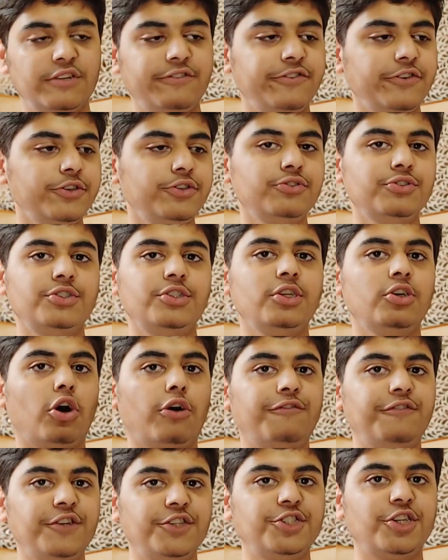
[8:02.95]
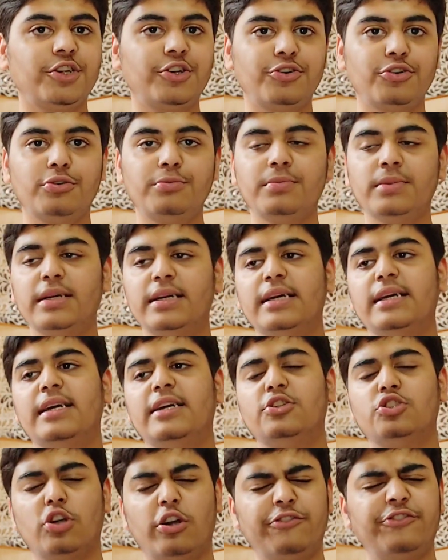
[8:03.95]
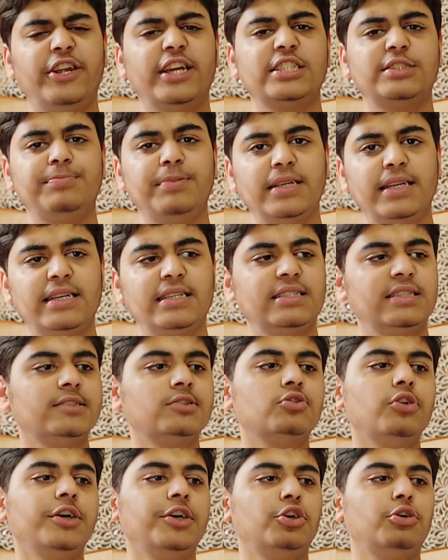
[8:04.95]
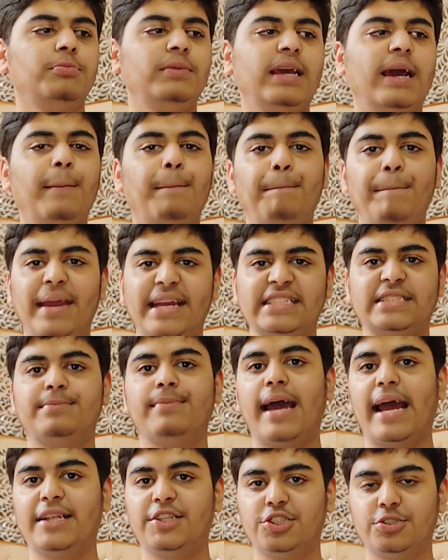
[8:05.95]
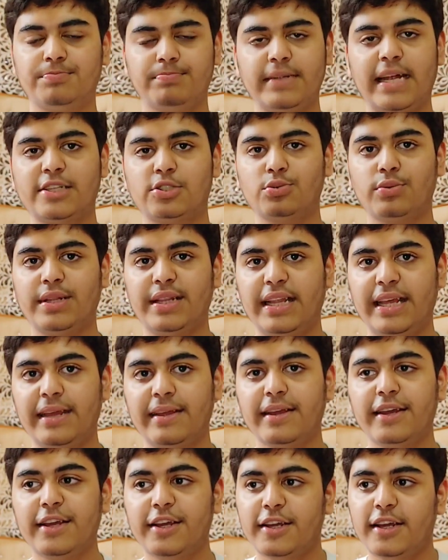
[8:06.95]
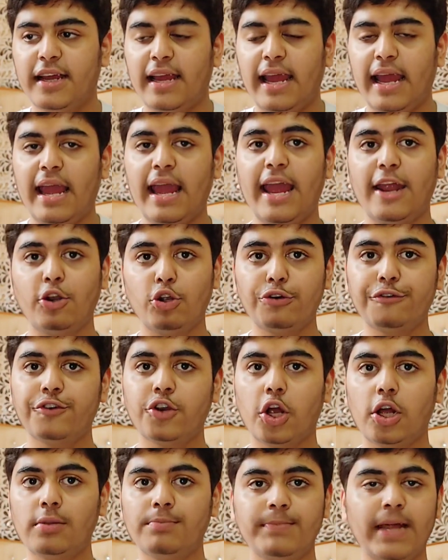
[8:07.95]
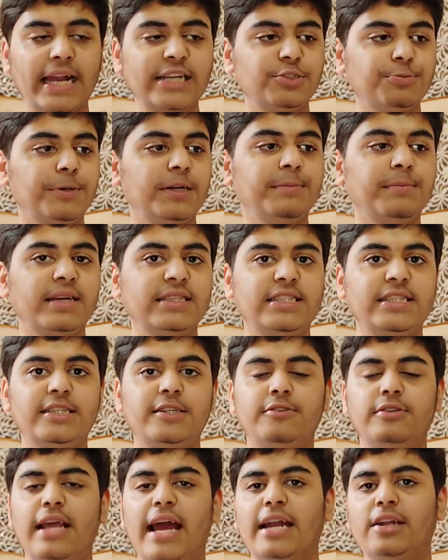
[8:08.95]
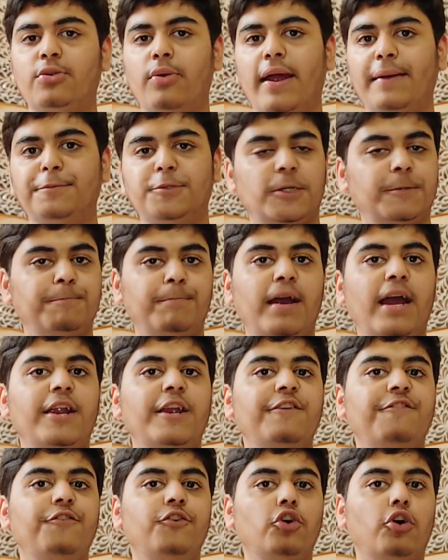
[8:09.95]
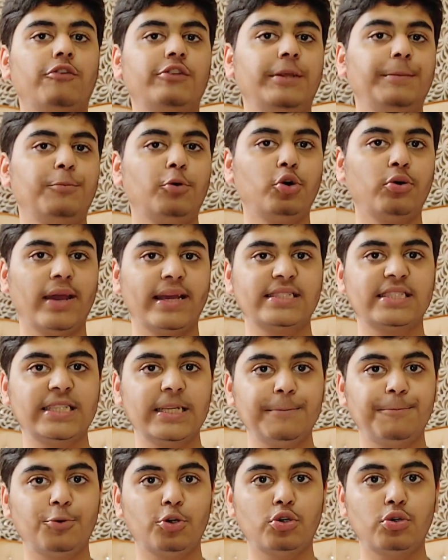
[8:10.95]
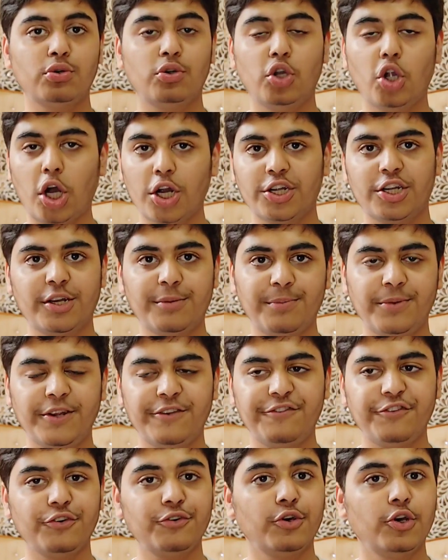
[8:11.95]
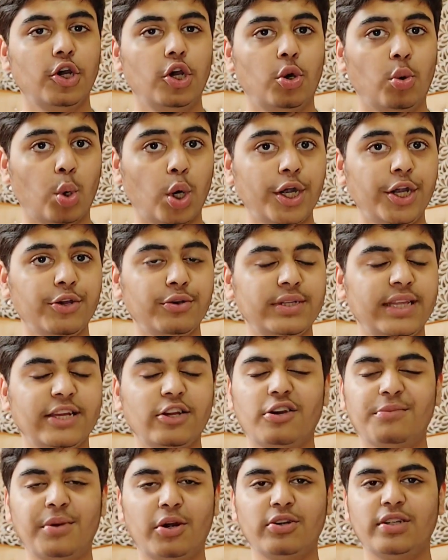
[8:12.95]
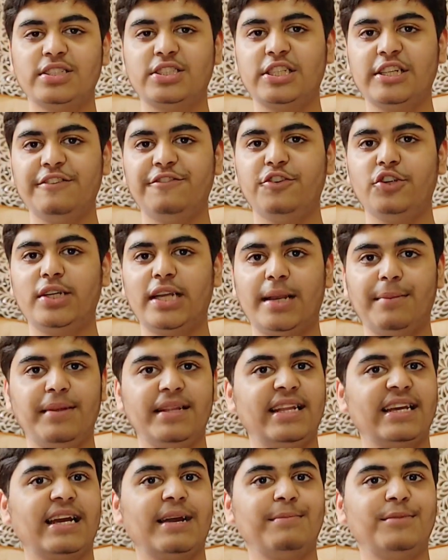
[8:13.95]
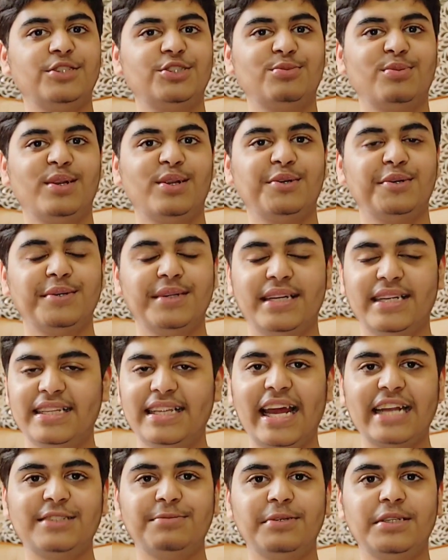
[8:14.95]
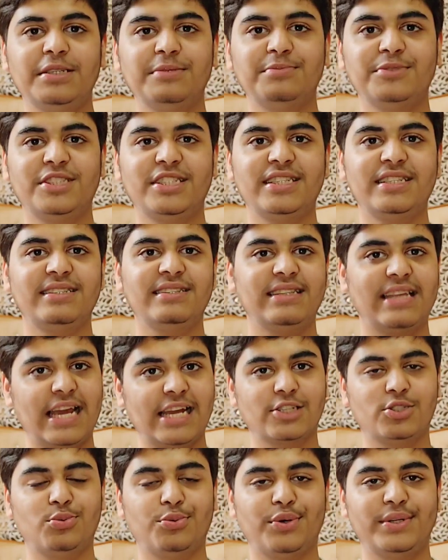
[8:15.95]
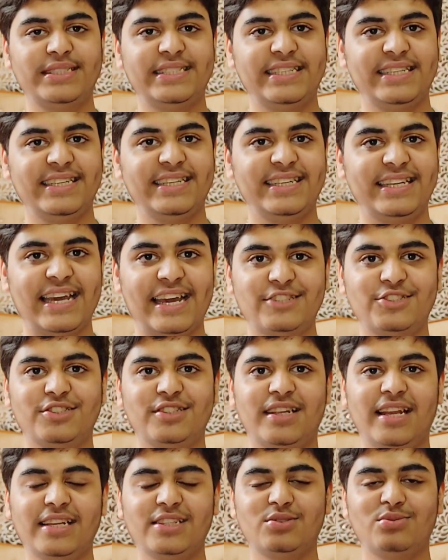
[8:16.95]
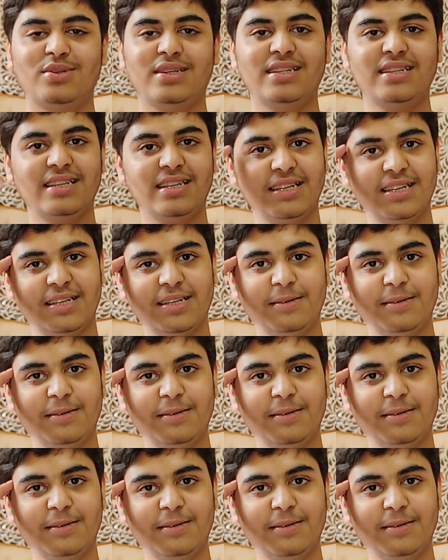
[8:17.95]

If you use the official ROM, software experience is going to be a mixed batch. That's one thing. And overall, that's pretty much it. That wraps up my review of the Poco X3 Pro long-term review. What do you think about this review? Tell me in the comments below. That's pretty much it. Thanks for watching. Catch you in the next one.